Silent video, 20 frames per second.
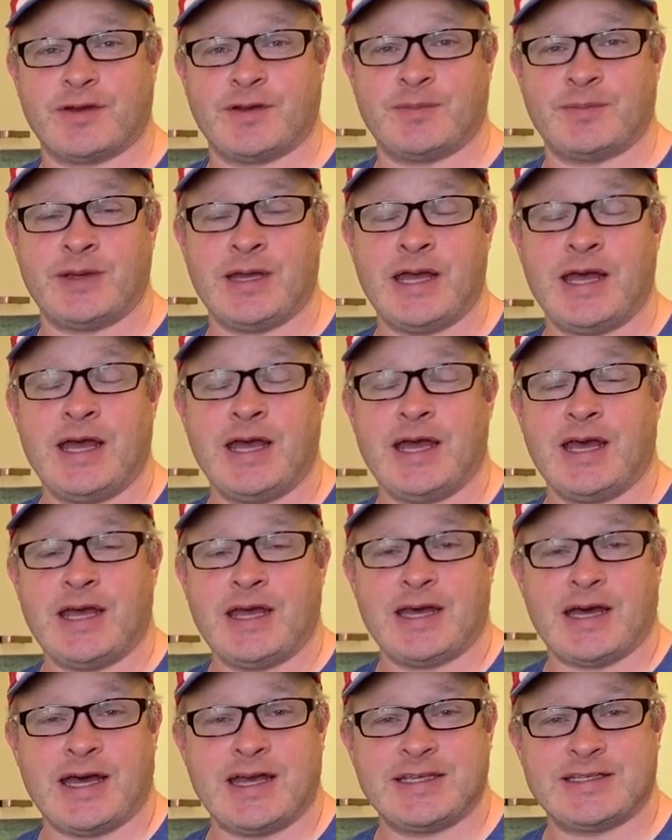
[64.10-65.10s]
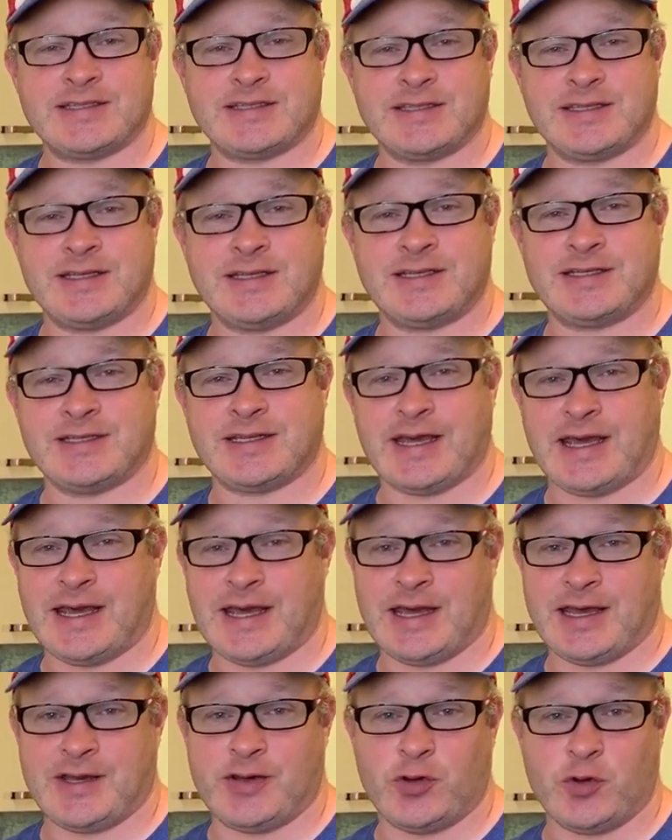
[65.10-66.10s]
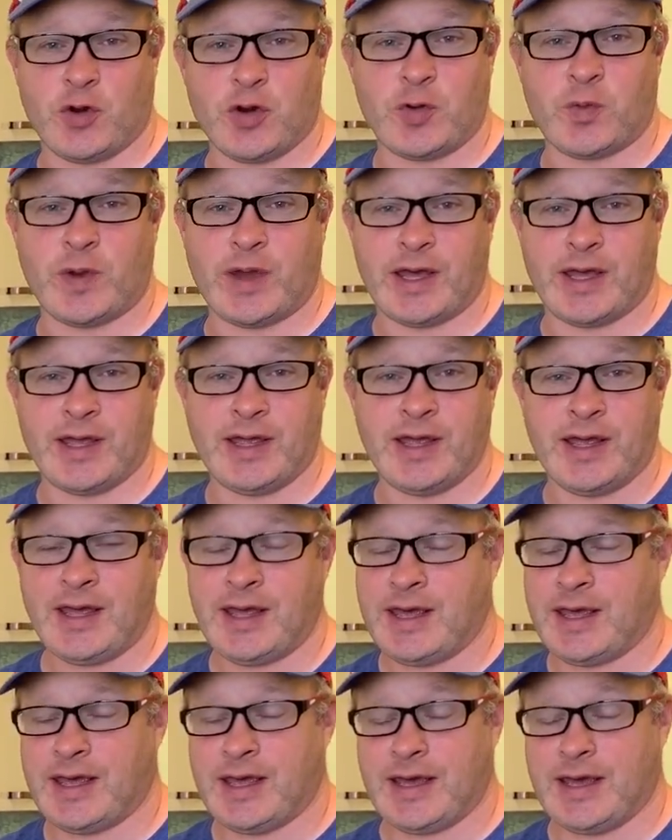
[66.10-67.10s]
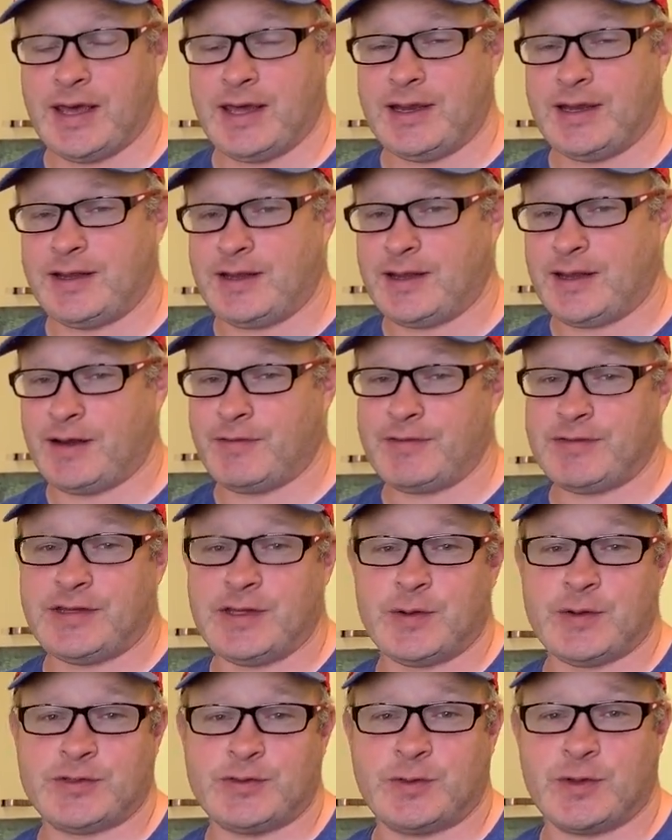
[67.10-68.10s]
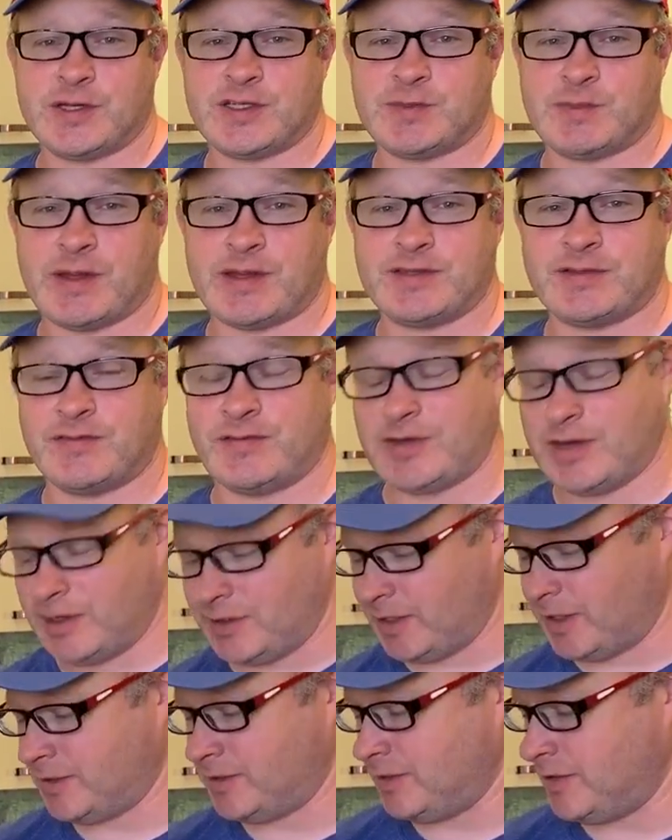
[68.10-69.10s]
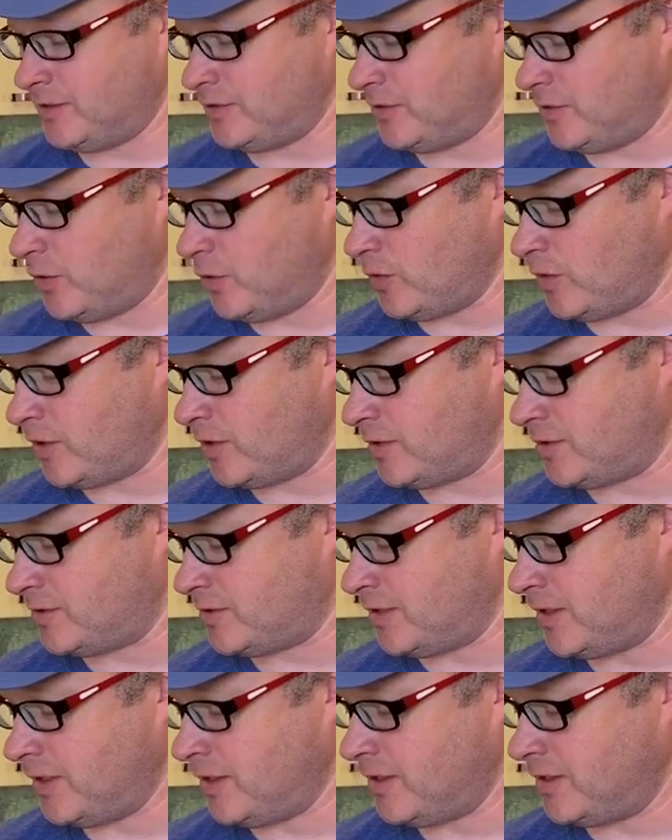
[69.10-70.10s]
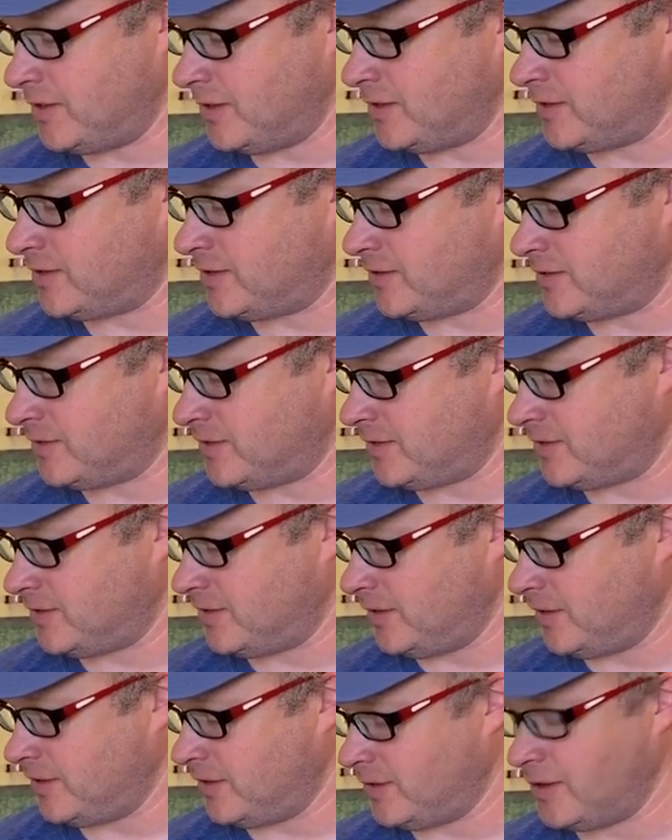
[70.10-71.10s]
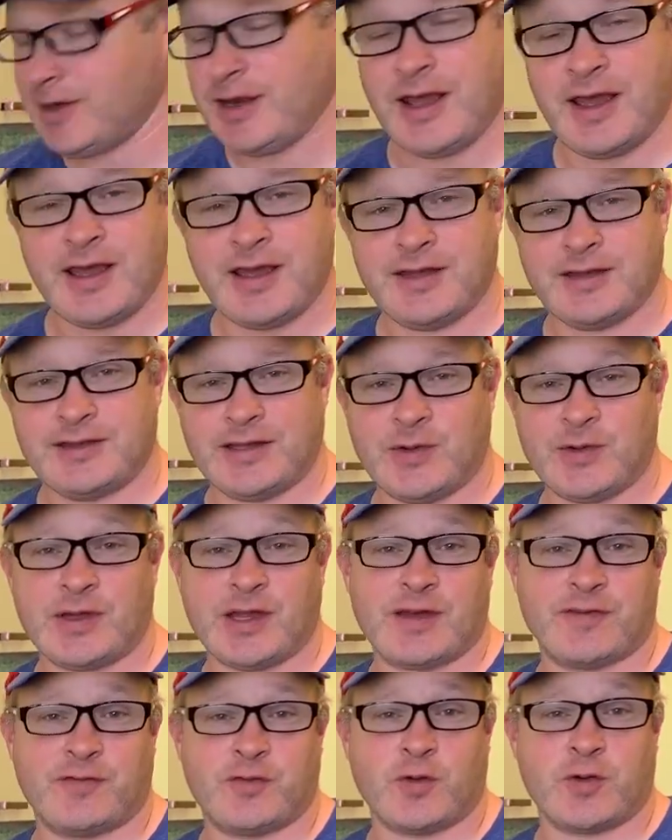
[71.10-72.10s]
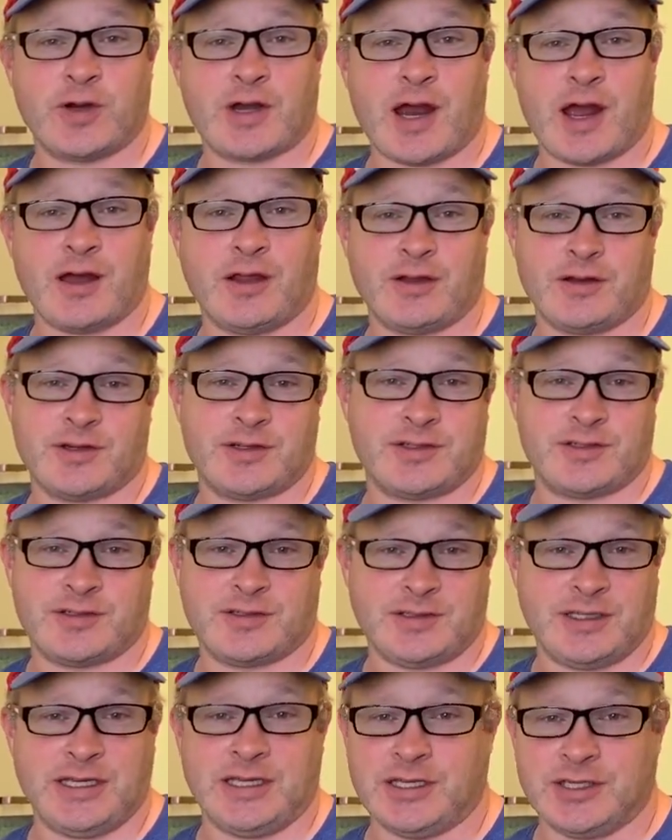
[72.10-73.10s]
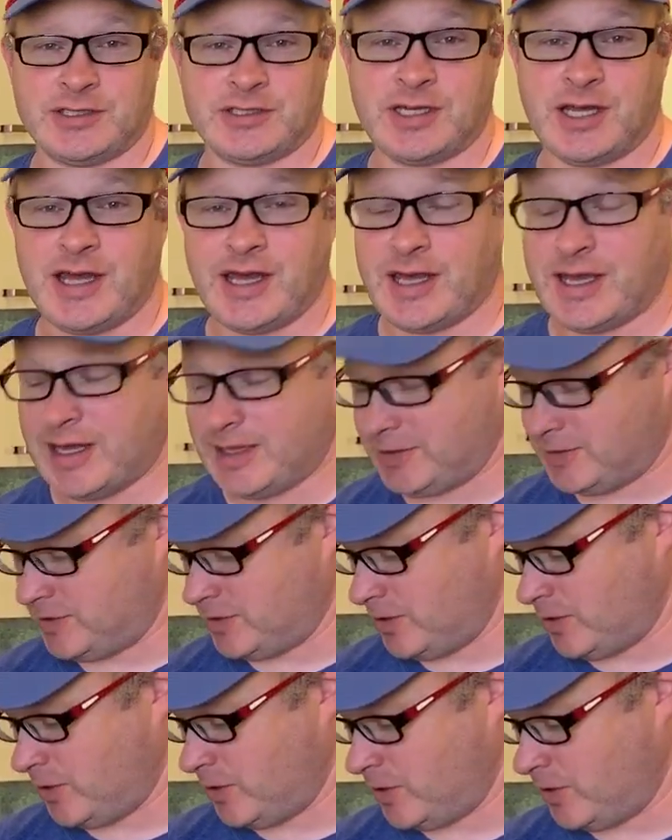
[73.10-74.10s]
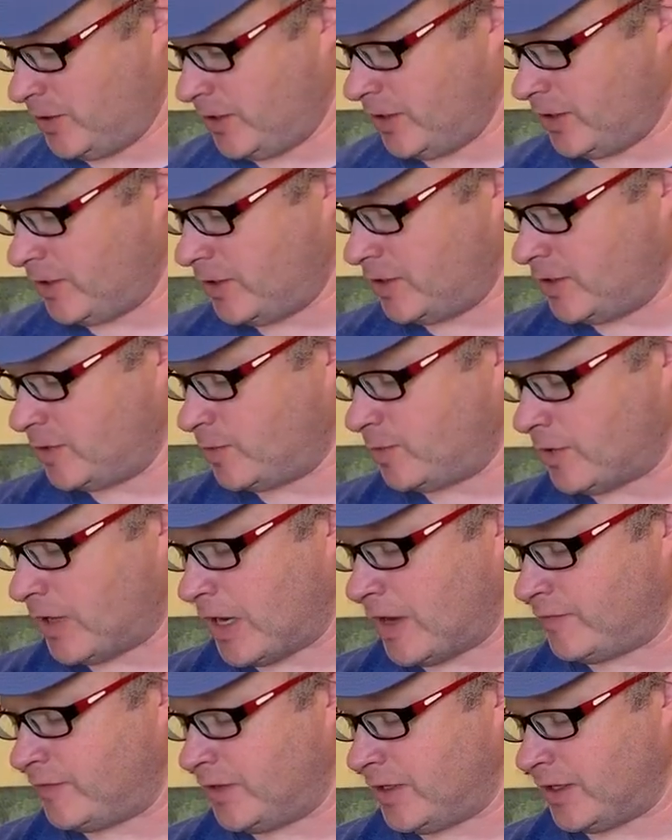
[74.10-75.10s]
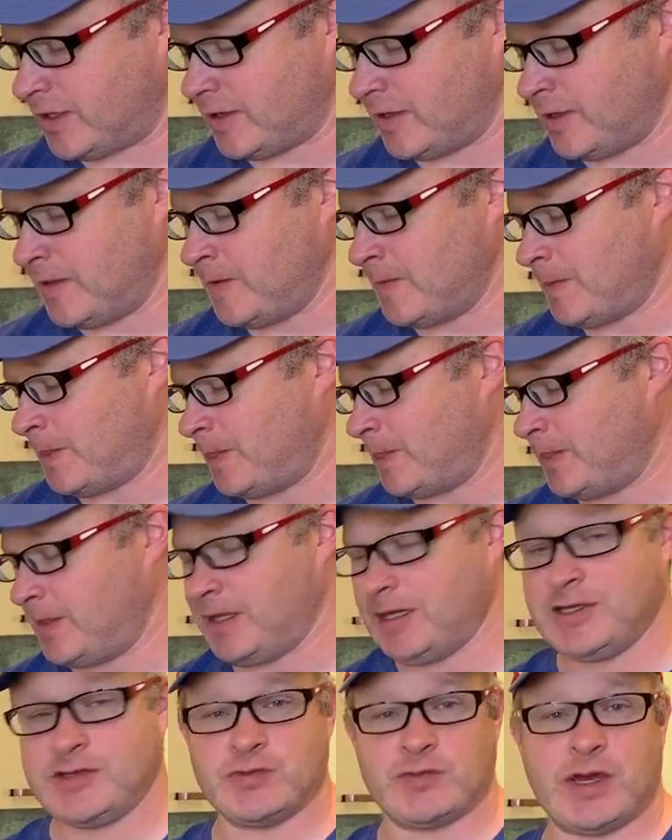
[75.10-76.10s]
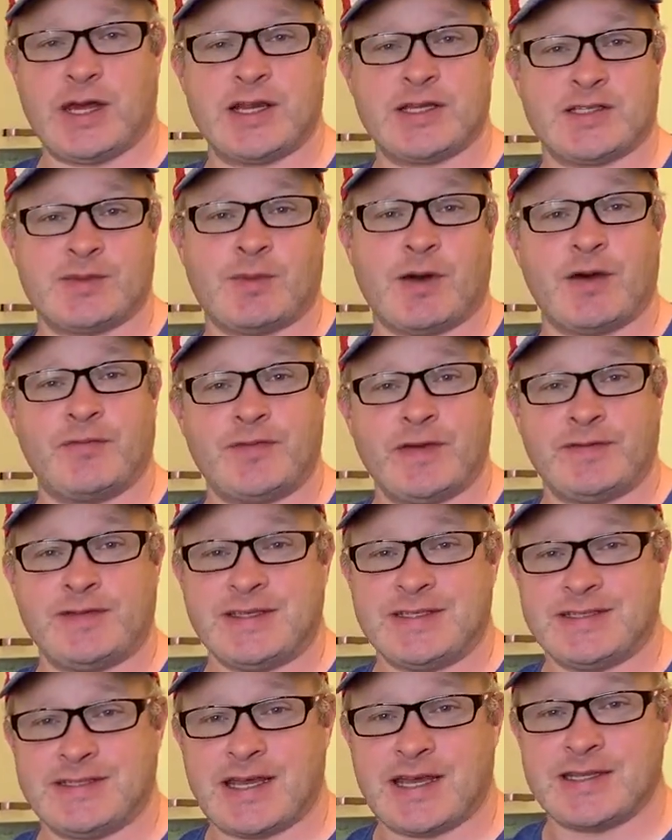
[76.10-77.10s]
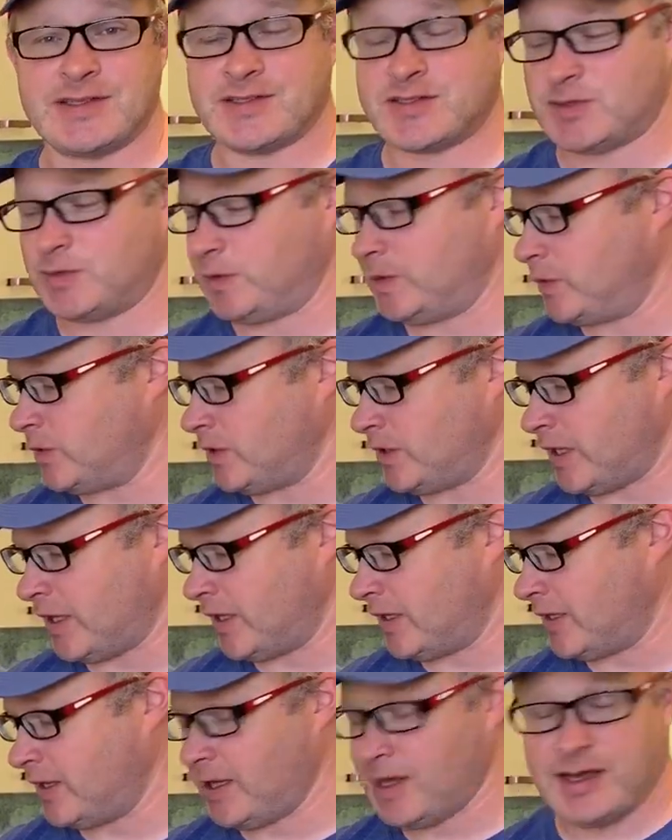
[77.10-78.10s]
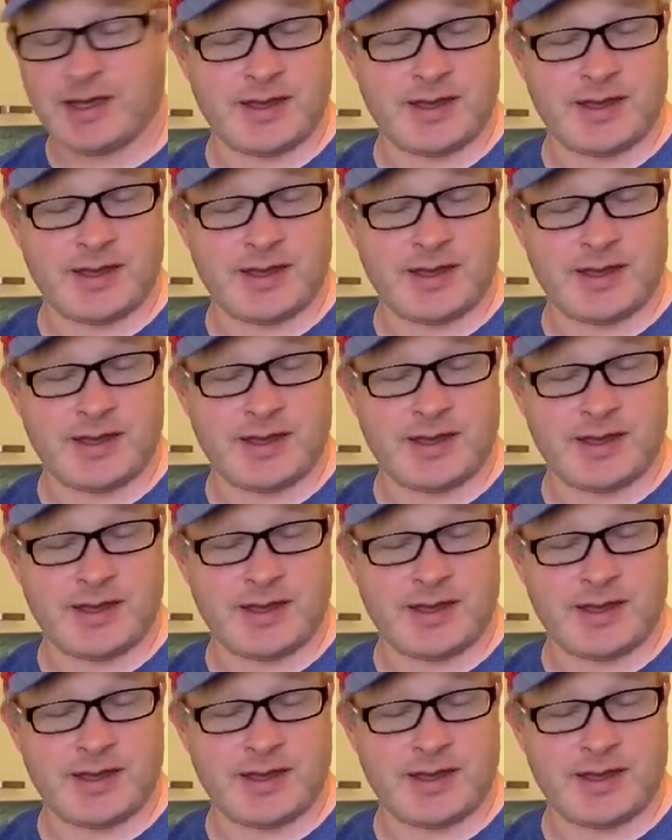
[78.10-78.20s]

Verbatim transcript: from Iceland and Norway, and everything was so expensive there. Like these yogurts, this is the skyr, they were like $4 each. And so here in Dubrovnik, these ran us about 50 cents, so we were like,